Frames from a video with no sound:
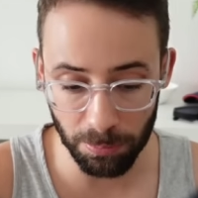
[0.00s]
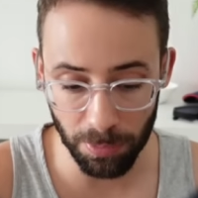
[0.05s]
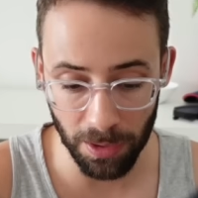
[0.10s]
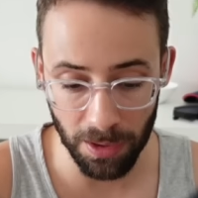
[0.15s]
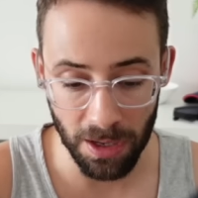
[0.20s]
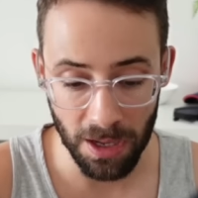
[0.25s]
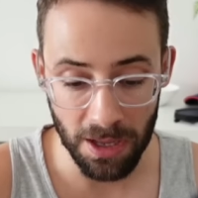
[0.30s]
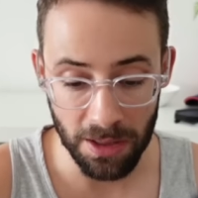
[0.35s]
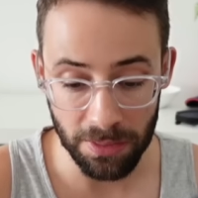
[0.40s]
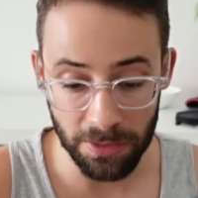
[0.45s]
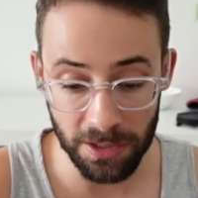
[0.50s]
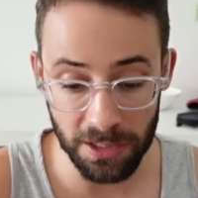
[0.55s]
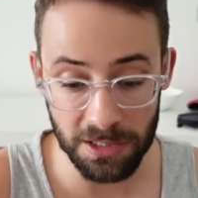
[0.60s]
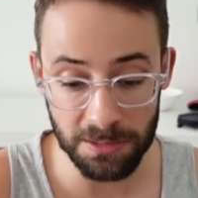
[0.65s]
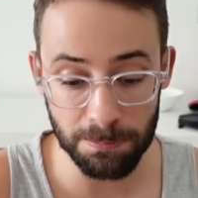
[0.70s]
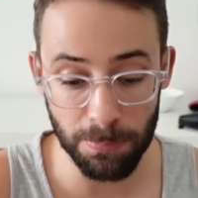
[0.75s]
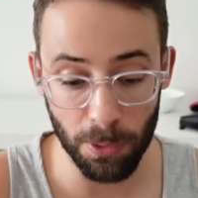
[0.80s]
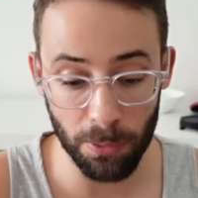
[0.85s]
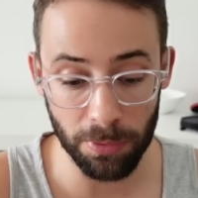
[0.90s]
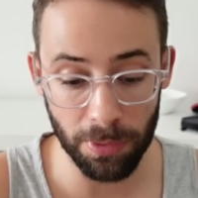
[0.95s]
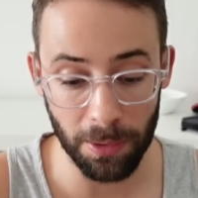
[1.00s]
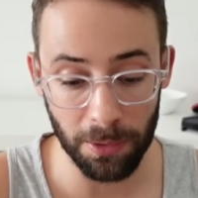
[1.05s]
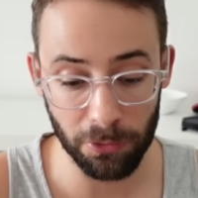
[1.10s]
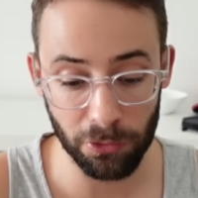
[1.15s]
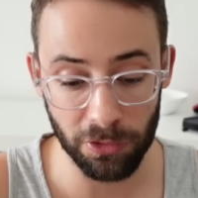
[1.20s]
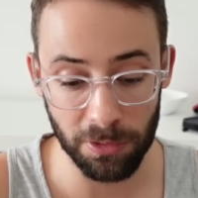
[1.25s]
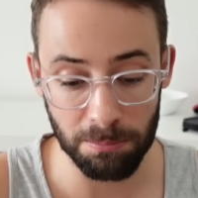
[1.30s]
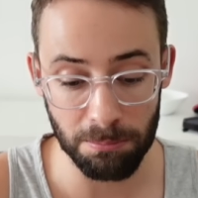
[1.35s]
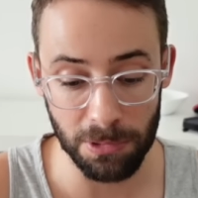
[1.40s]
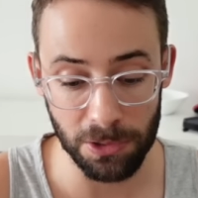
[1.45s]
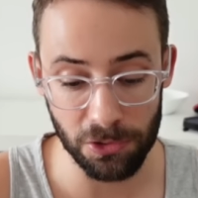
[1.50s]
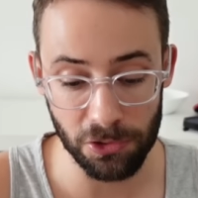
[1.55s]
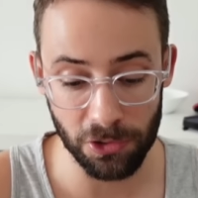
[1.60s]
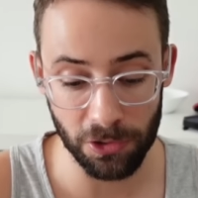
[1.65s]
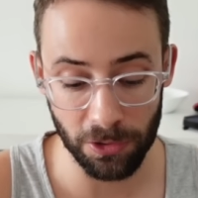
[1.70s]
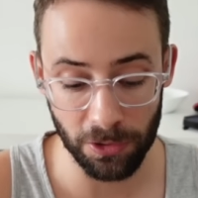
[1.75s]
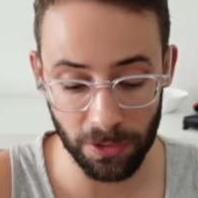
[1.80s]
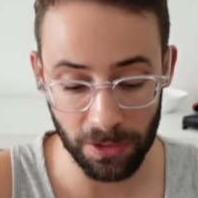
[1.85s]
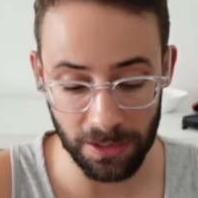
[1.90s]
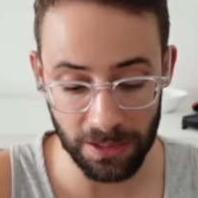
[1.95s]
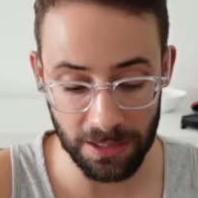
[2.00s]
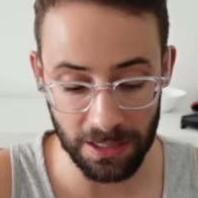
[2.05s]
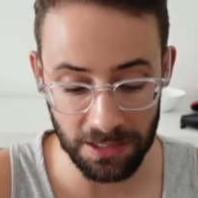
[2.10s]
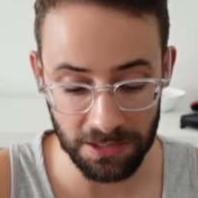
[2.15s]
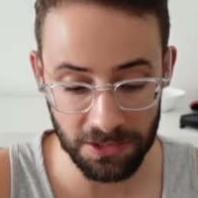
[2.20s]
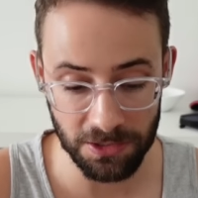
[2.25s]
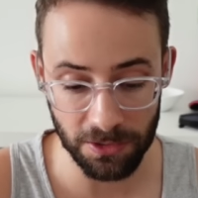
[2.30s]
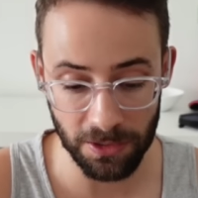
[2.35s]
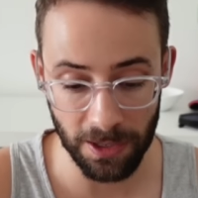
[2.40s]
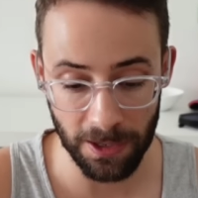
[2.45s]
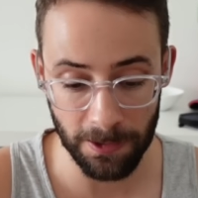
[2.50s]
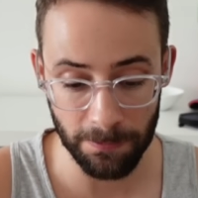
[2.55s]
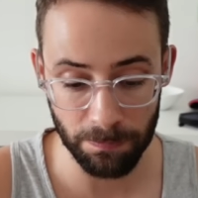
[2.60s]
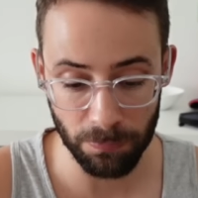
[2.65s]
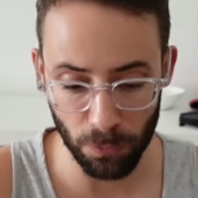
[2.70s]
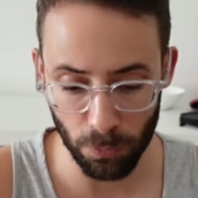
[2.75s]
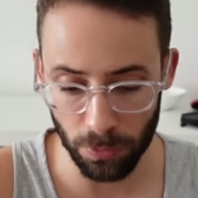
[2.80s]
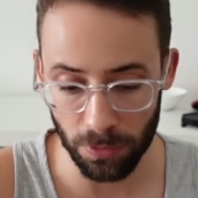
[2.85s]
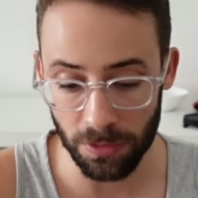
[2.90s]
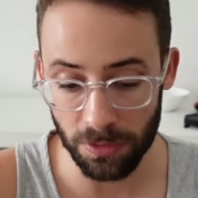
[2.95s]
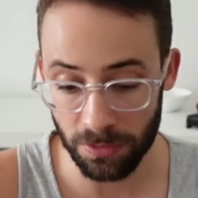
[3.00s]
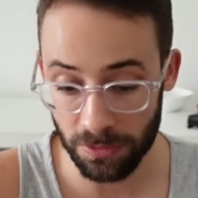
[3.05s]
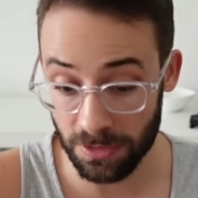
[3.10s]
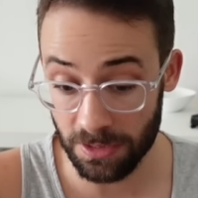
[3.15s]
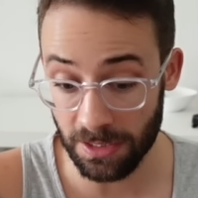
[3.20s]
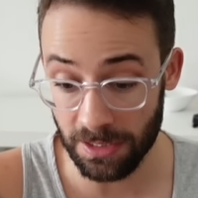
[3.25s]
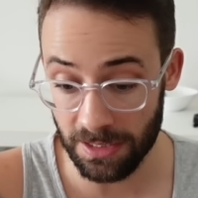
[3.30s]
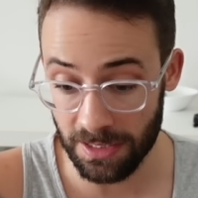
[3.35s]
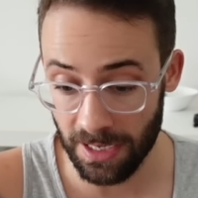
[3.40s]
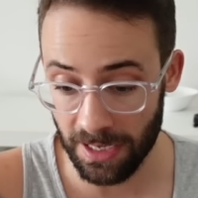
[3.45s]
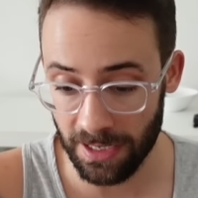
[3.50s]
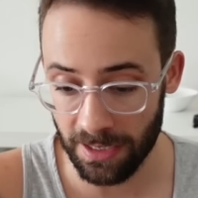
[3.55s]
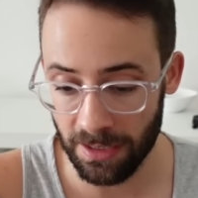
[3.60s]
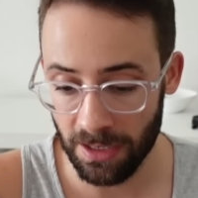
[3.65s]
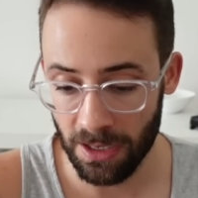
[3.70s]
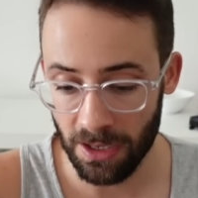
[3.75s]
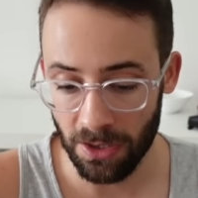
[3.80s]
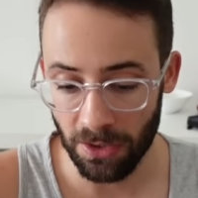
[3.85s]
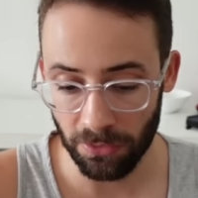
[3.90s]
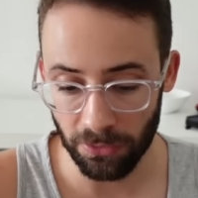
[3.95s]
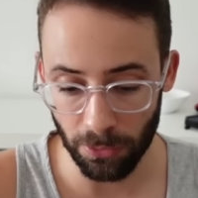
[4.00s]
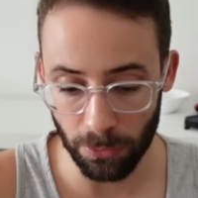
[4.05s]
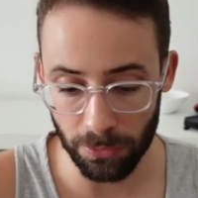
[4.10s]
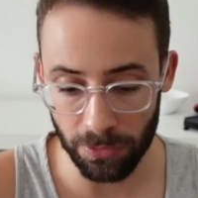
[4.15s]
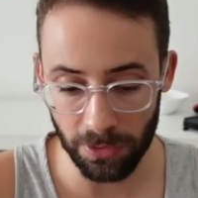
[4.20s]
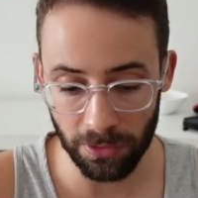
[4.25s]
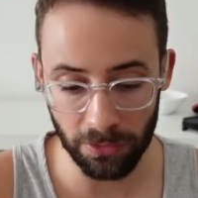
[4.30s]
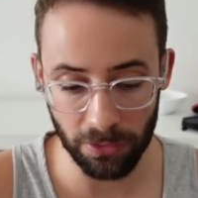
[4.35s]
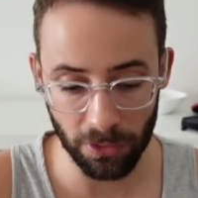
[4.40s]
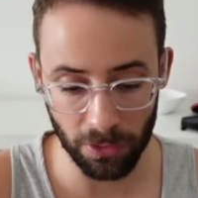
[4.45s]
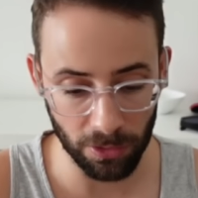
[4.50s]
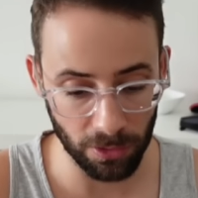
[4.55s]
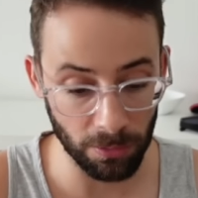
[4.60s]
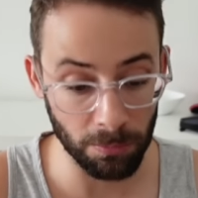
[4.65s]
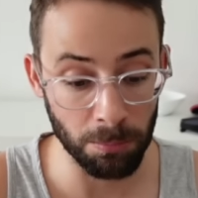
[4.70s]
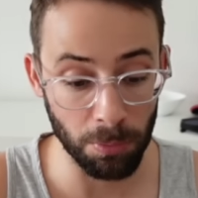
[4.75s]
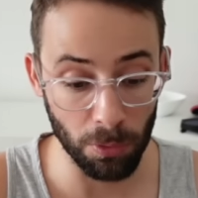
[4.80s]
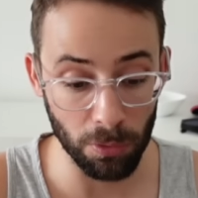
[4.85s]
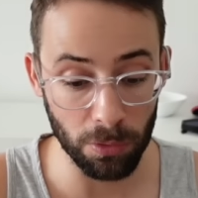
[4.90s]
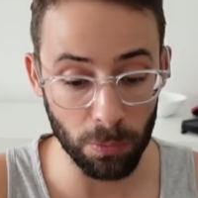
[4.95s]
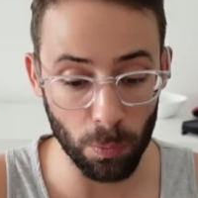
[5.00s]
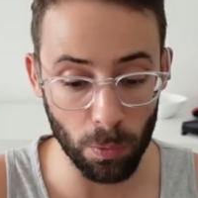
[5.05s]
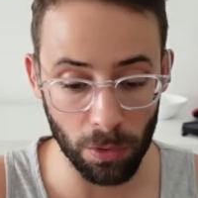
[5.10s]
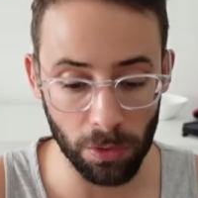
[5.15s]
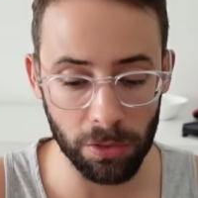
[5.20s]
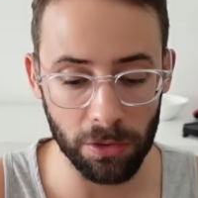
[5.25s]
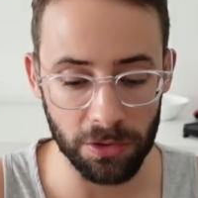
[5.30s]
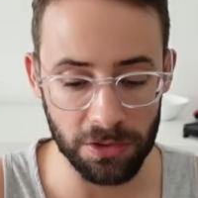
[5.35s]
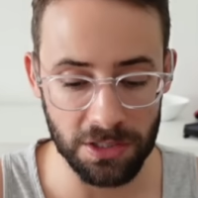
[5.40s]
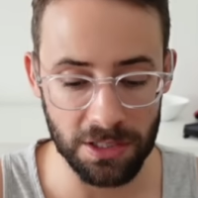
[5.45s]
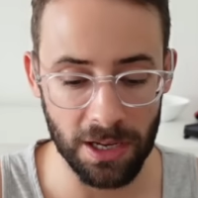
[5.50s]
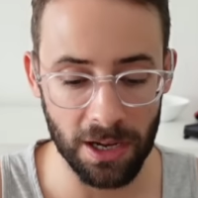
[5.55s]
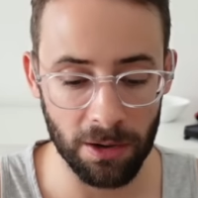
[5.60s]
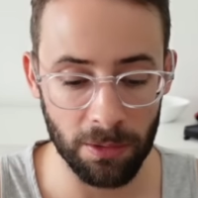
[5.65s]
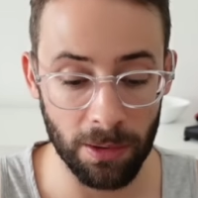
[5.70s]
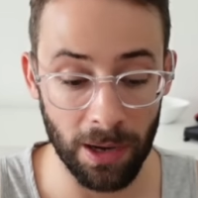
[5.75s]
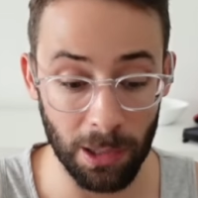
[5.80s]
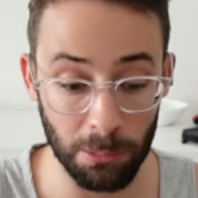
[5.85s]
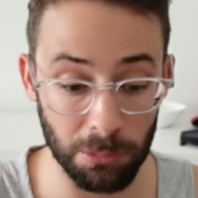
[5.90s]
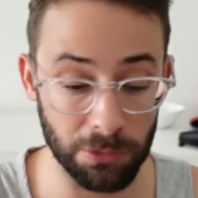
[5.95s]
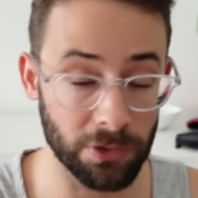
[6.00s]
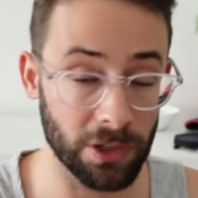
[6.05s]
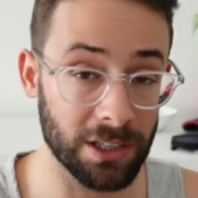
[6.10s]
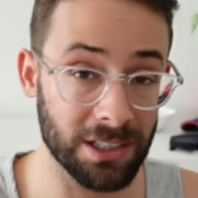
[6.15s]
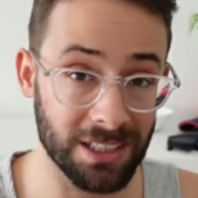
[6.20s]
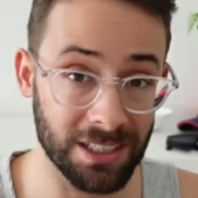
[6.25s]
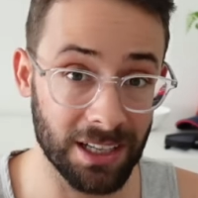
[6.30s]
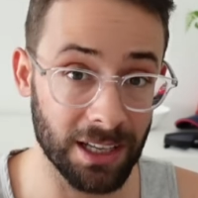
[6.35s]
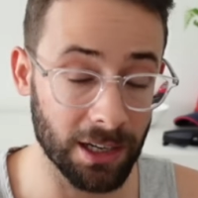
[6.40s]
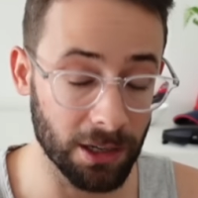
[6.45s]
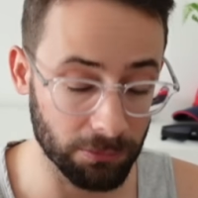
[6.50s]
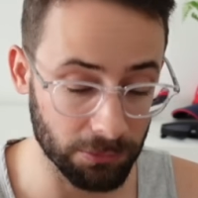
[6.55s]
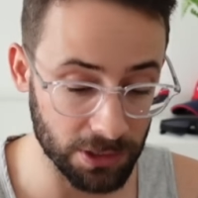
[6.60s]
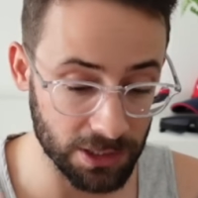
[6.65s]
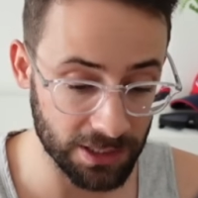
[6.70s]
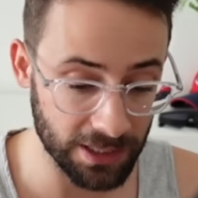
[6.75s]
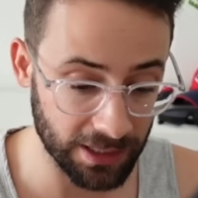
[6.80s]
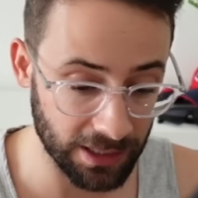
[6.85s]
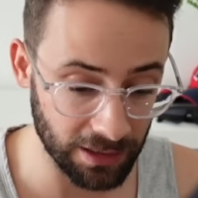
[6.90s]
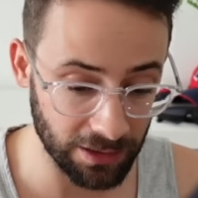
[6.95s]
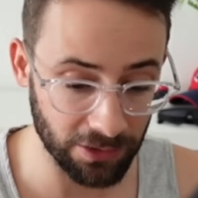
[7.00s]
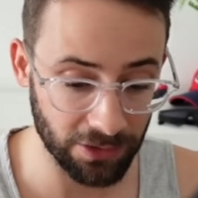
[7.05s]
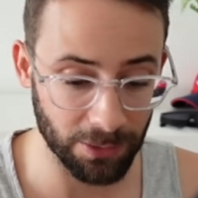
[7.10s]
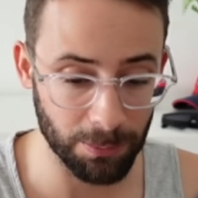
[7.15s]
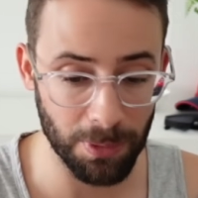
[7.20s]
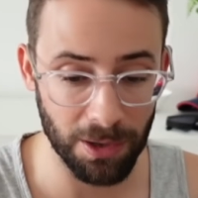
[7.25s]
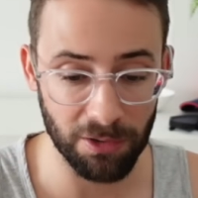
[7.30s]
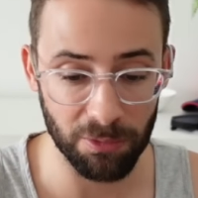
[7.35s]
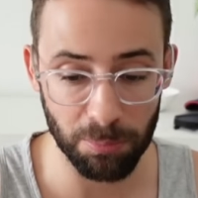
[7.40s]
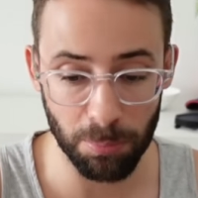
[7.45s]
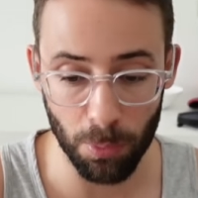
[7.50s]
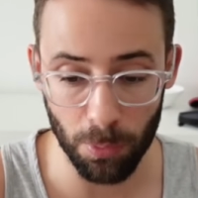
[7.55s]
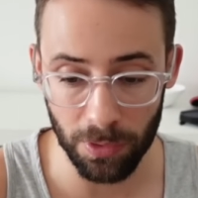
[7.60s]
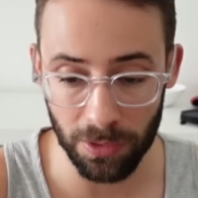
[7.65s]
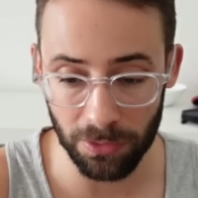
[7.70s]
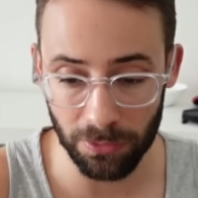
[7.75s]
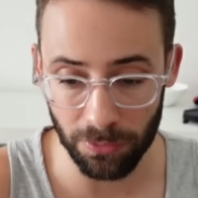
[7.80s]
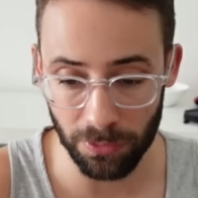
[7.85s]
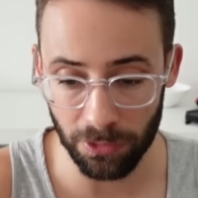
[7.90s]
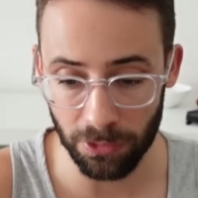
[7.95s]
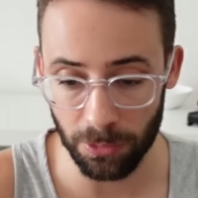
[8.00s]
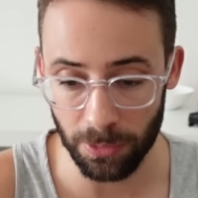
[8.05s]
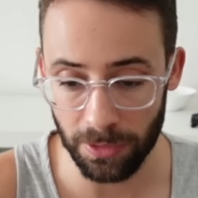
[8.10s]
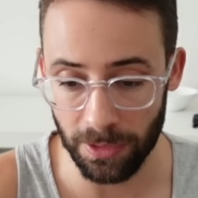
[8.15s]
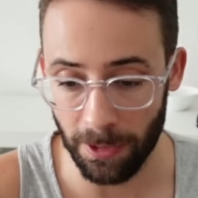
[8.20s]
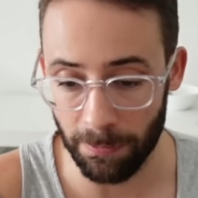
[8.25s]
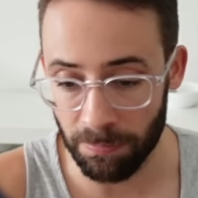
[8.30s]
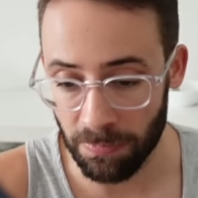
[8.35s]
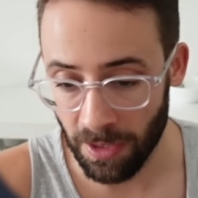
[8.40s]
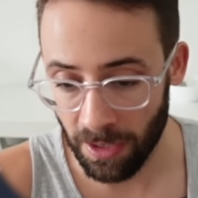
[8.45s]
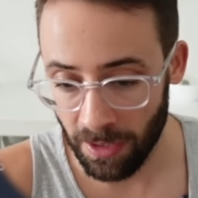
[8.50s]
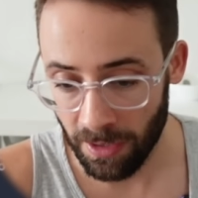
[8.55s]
But these both actually matured yesterday or today, so these are both worthless now. However, I did get a ridiculous amount of points for doing that.